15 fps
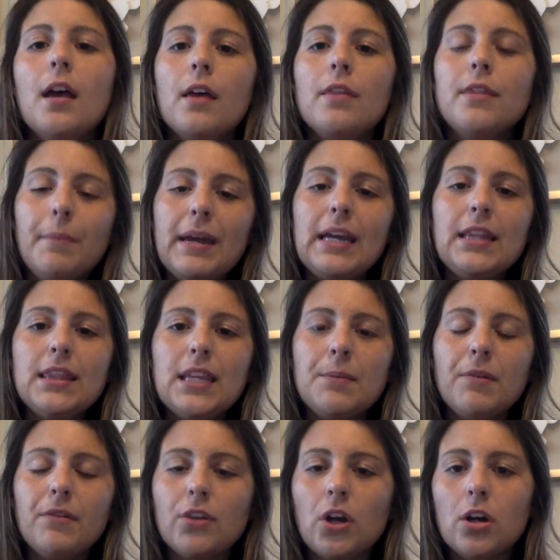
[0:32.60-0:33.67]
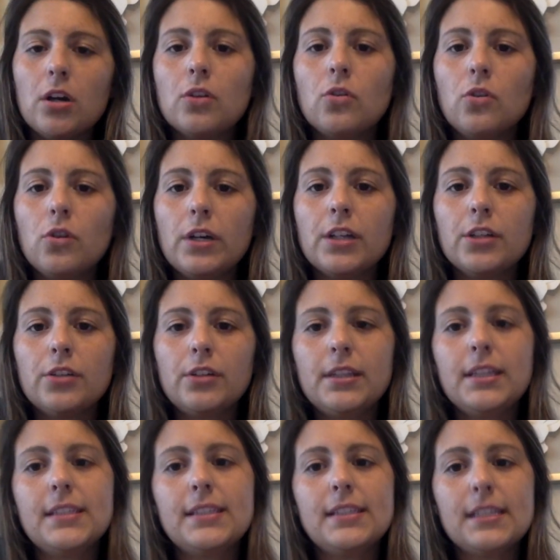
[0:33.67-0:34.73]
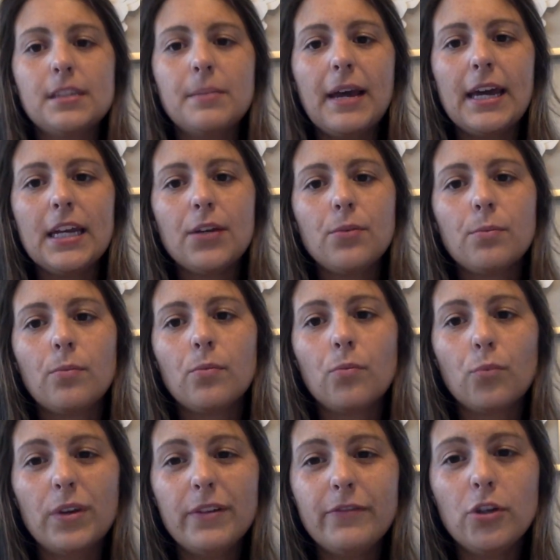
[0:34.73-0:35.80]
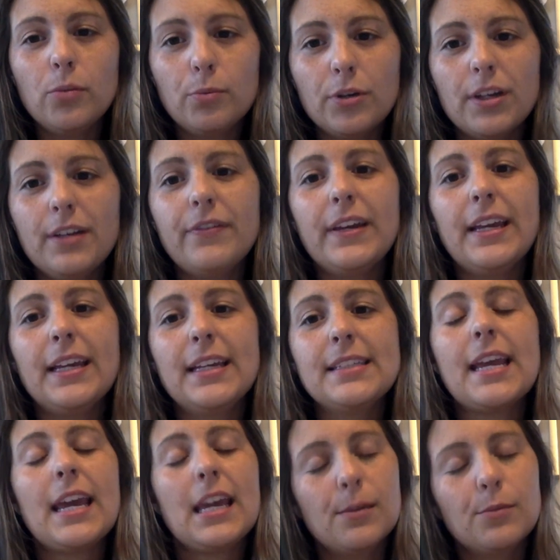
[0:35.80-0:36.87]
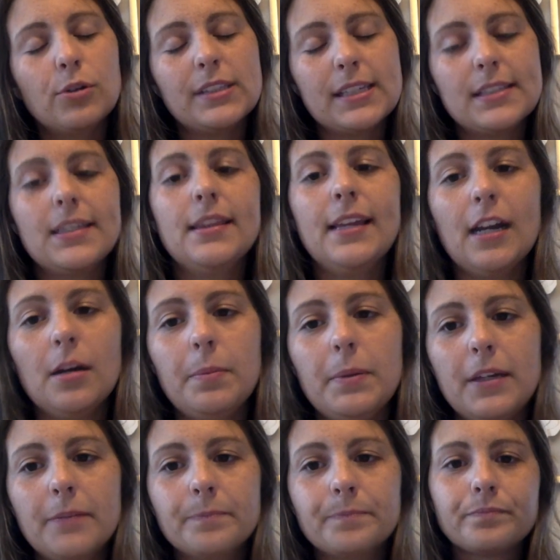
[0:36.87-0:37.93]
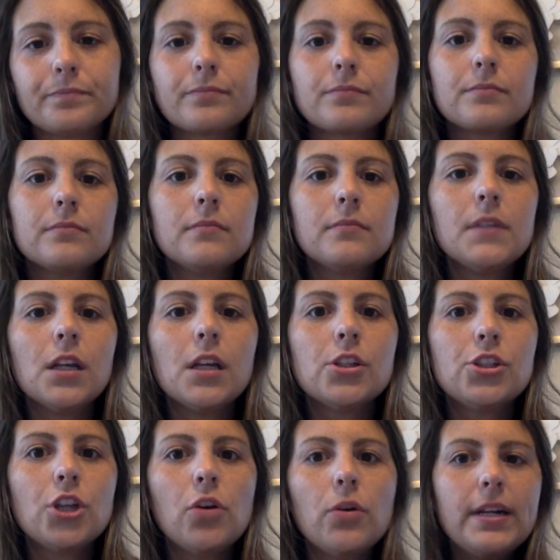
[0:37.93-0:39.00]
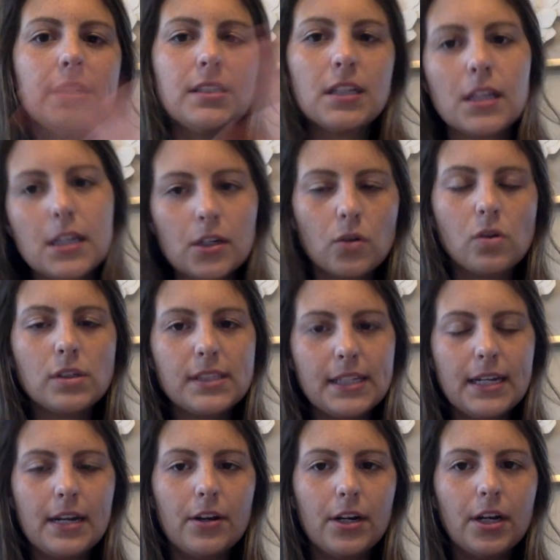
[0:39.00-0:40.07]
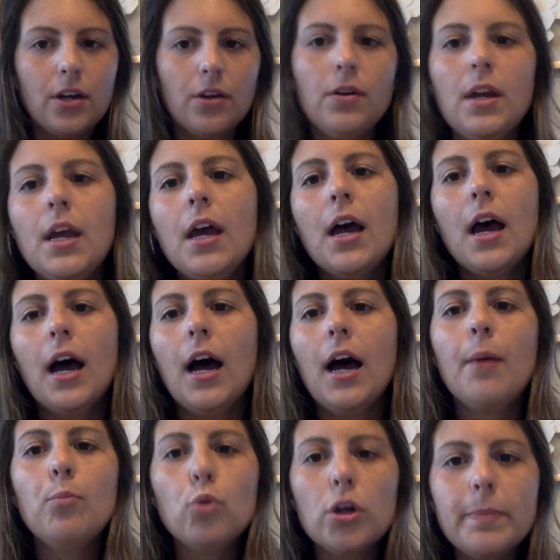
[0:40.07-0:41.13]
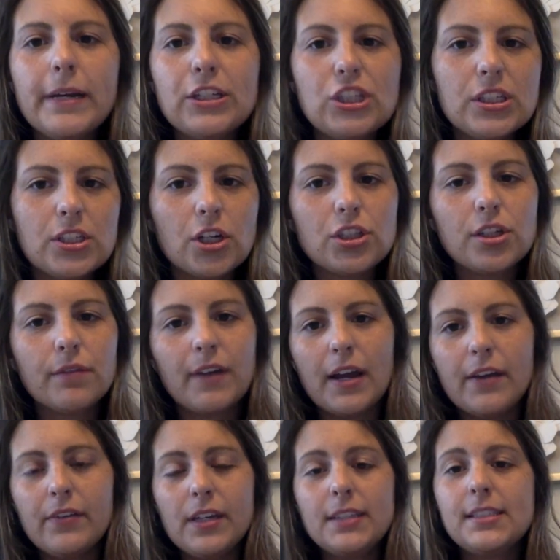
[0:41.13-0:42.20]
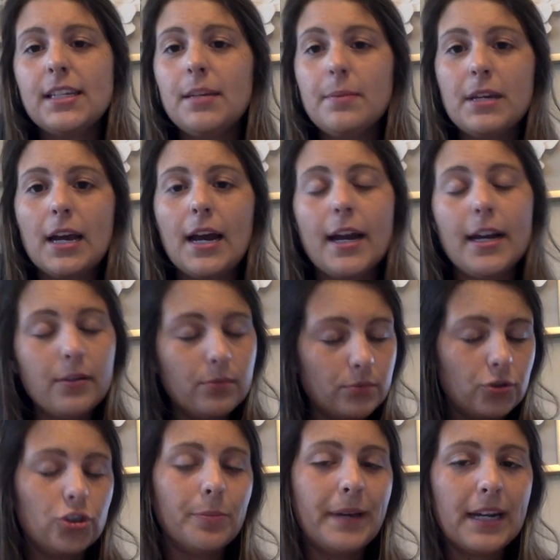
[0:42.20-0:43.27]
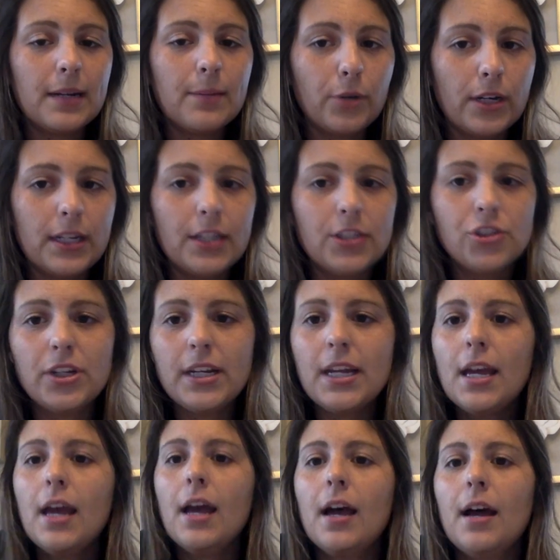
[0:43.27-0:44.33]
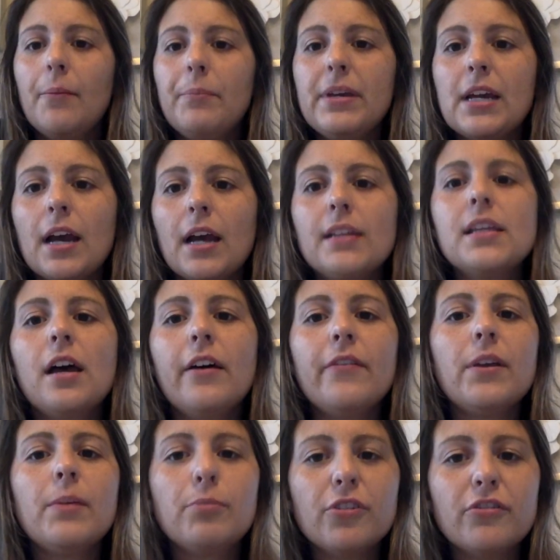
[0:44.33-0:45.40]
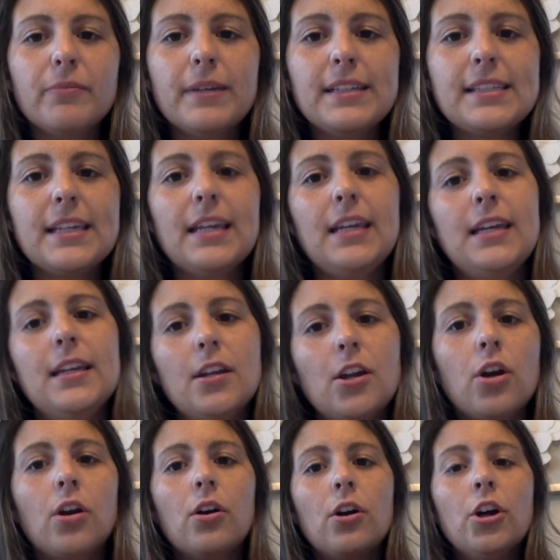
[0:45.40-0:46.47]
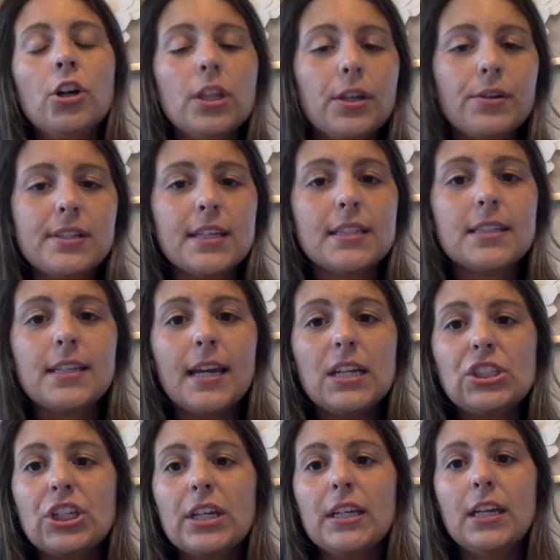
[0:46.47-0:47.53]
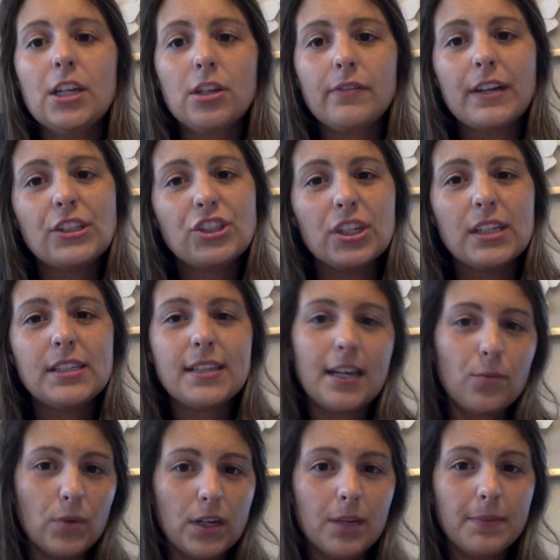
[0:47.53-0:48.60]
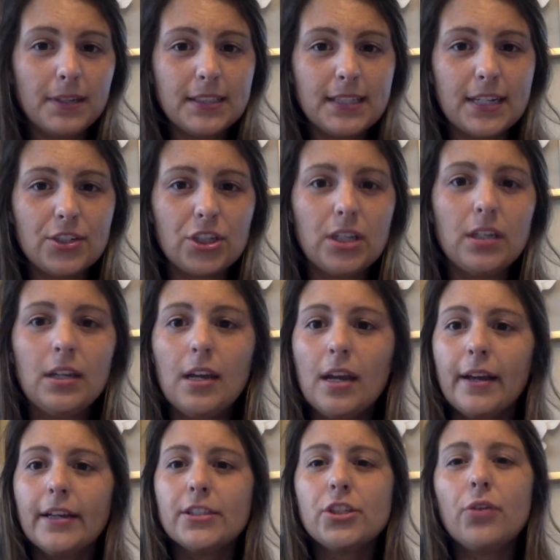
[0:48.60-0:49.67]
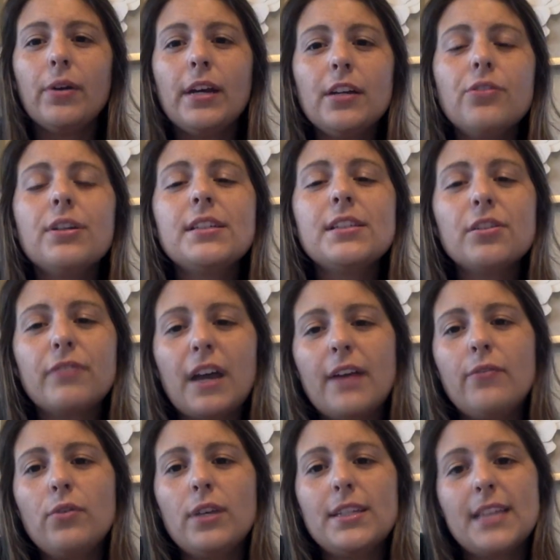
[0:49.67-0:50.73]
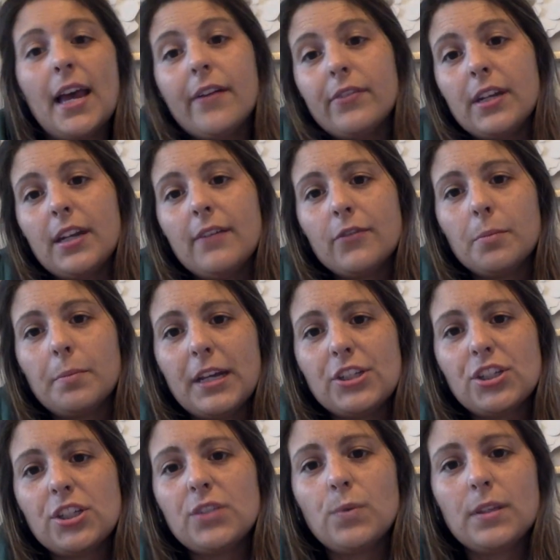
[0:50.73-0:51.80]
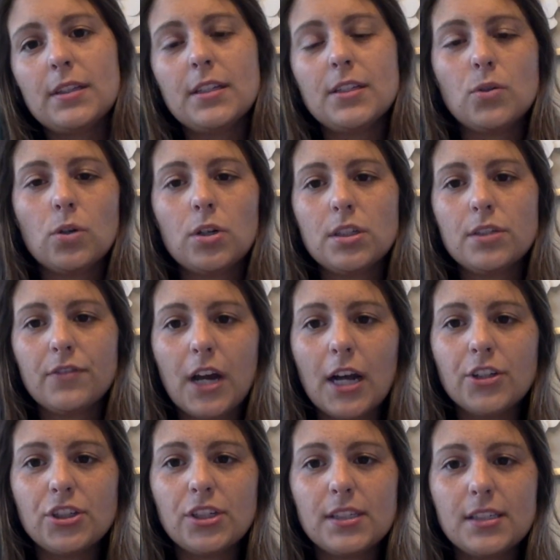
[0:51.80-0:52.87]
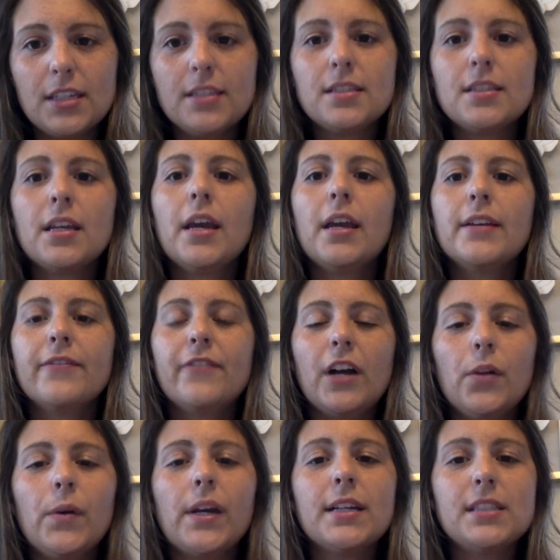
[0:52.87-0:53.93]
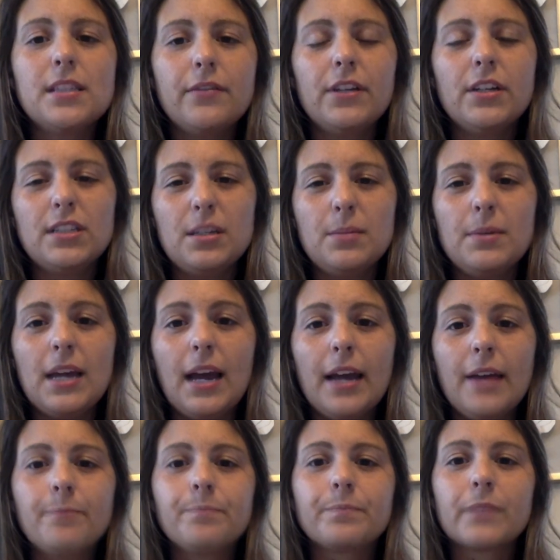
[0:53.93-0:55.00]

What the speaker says: The main theme of the article included the systematic review brief is animal-assisted therapy. So here's a clinical scenario. More patients are surviving TBI, traumatic brain injury, because of improvements in early resuscitation, interventions, and rehabilitation. So increased survival is evident for patients with disorders of consciousness following a severe TBI.